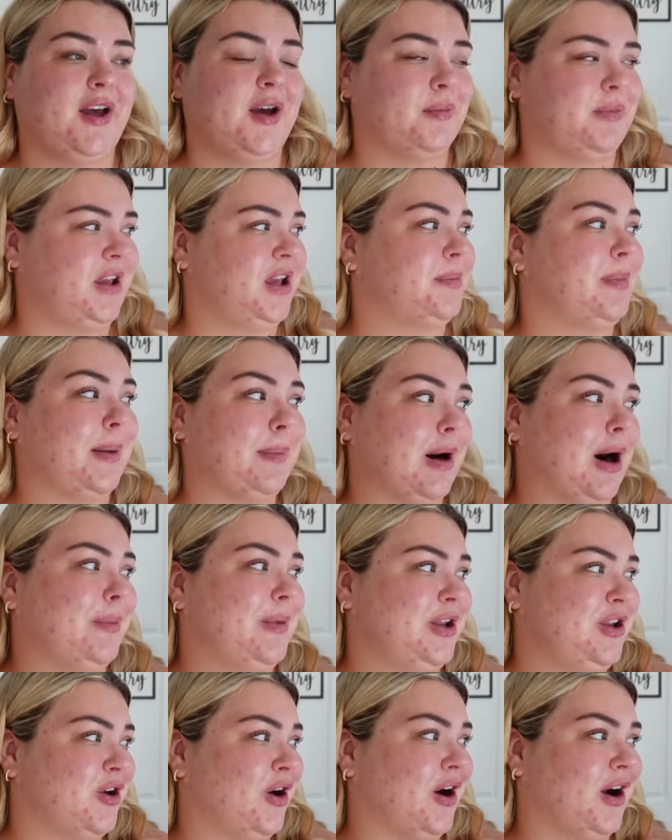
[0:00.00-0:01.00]
me and my mom
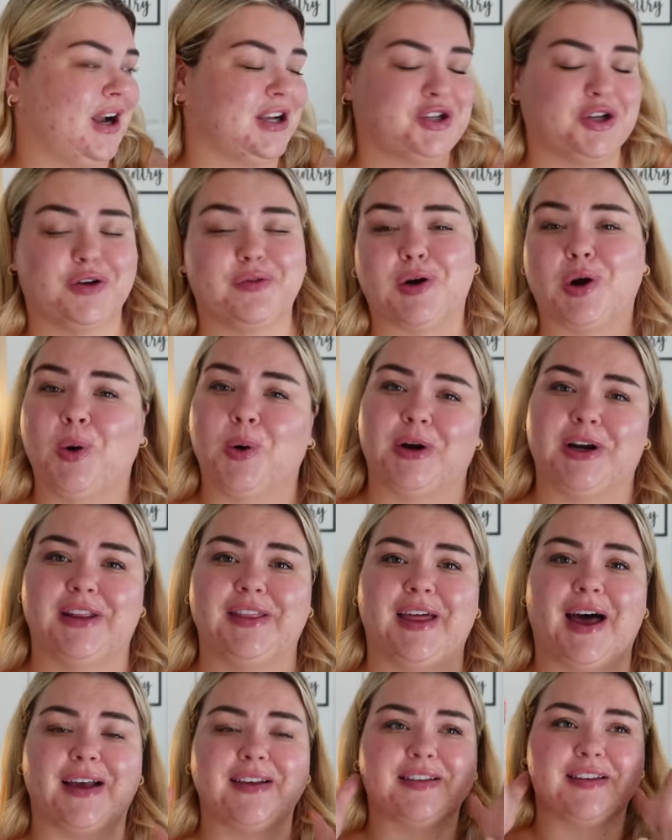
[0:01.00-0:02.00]
and yar i should have recorded
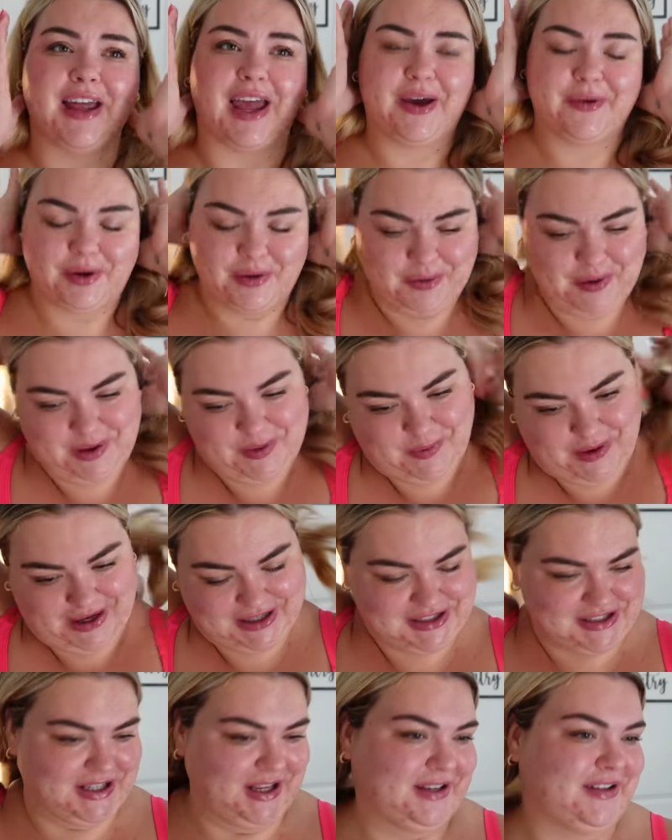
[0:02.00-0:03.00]
last night when we
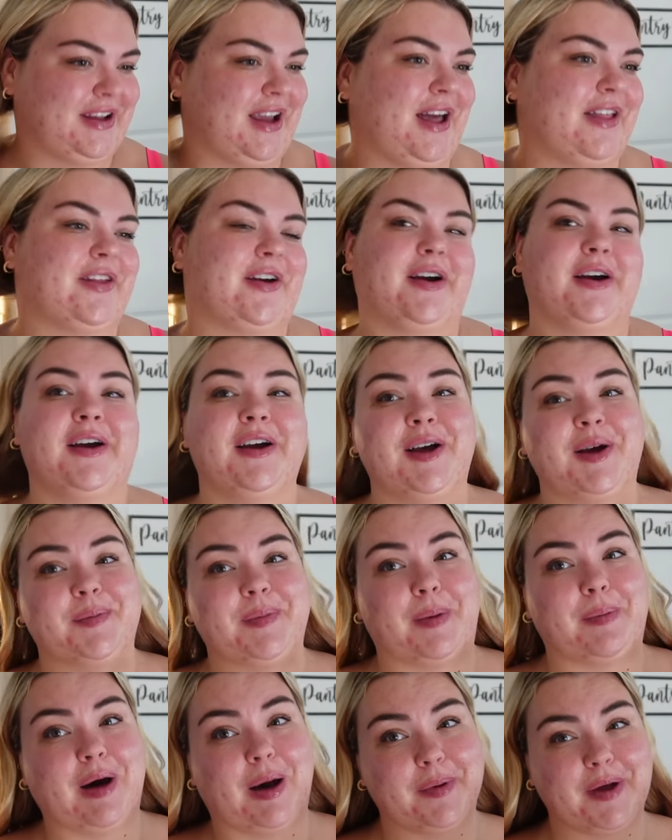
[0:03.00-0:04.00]
watched it together
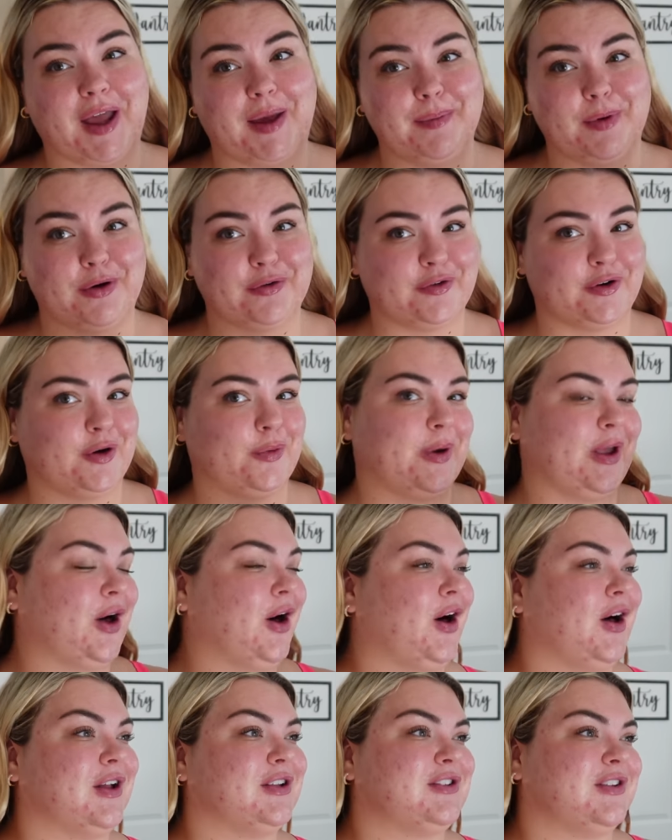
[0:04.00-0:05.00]
my mom came over we
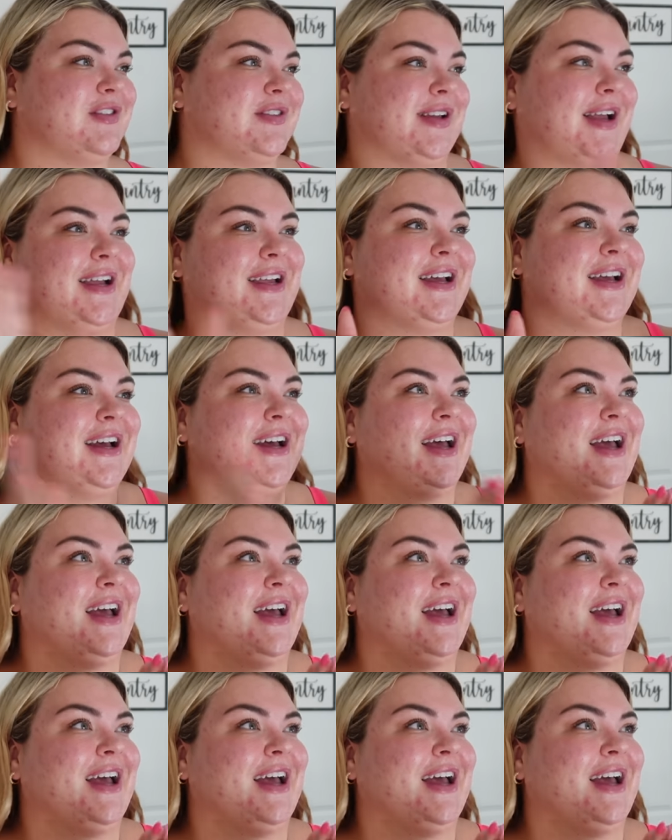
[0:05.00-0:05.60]
all just like